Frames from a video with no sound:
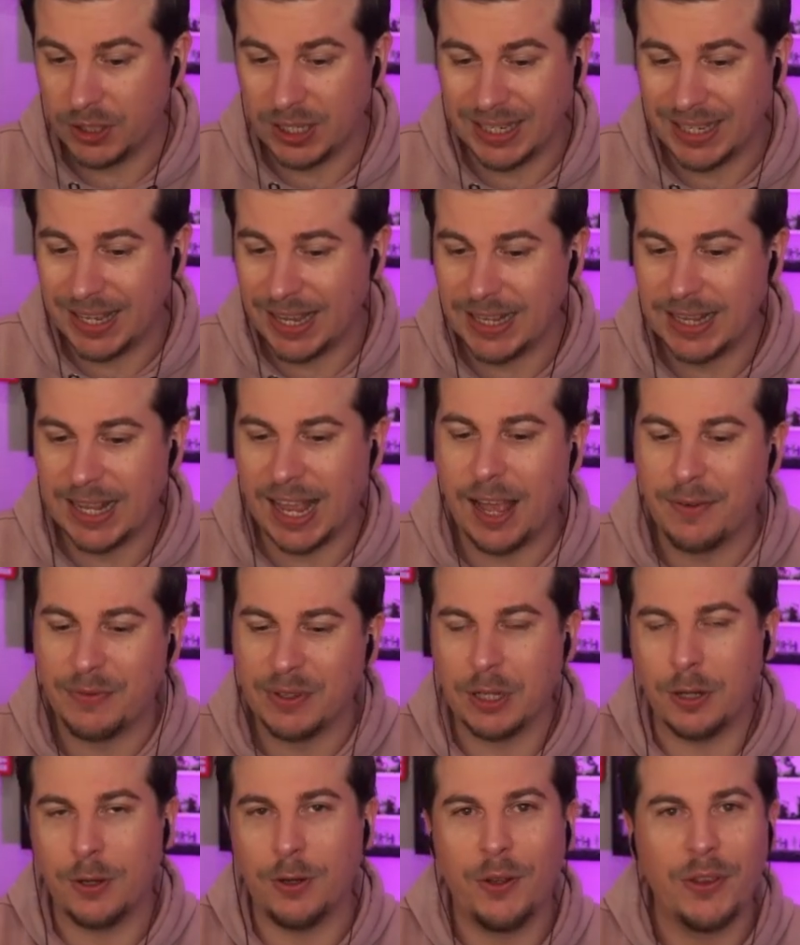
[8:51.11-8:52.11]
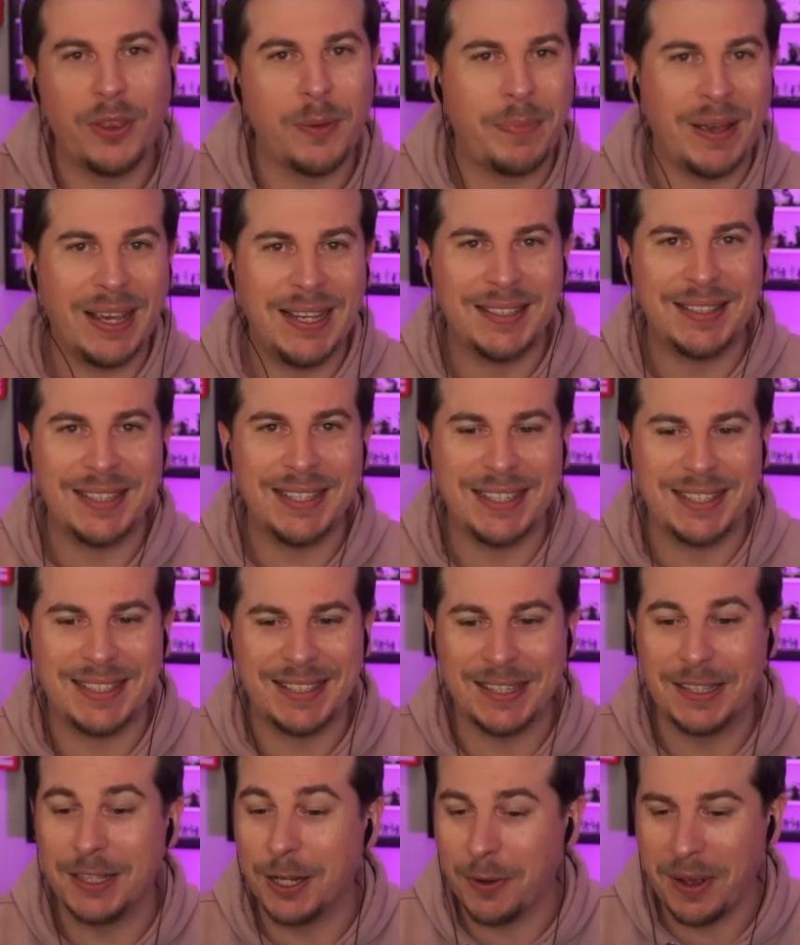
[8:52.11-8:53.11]
Again, having all the basics
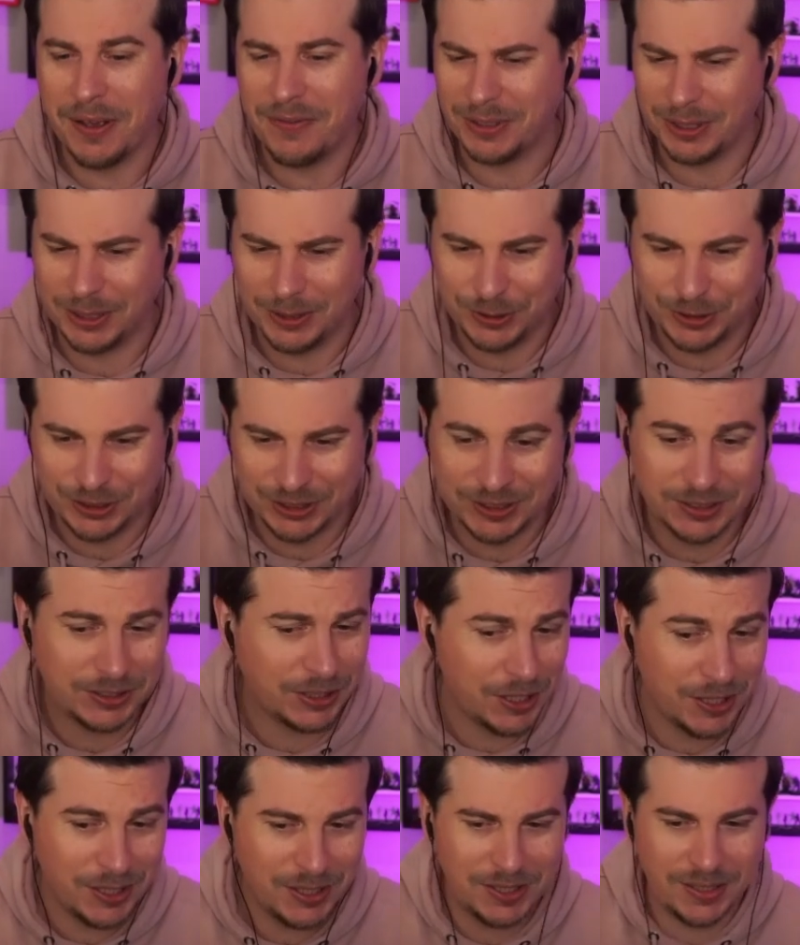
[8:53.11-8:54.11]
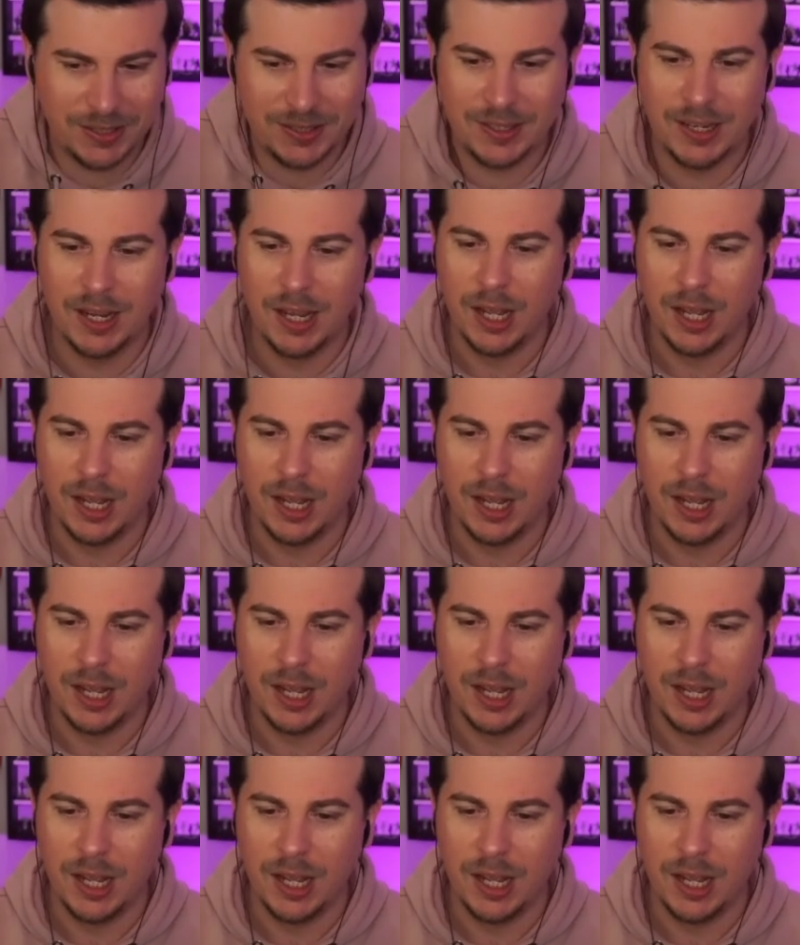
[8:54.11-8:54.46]
and no evolutions hurts.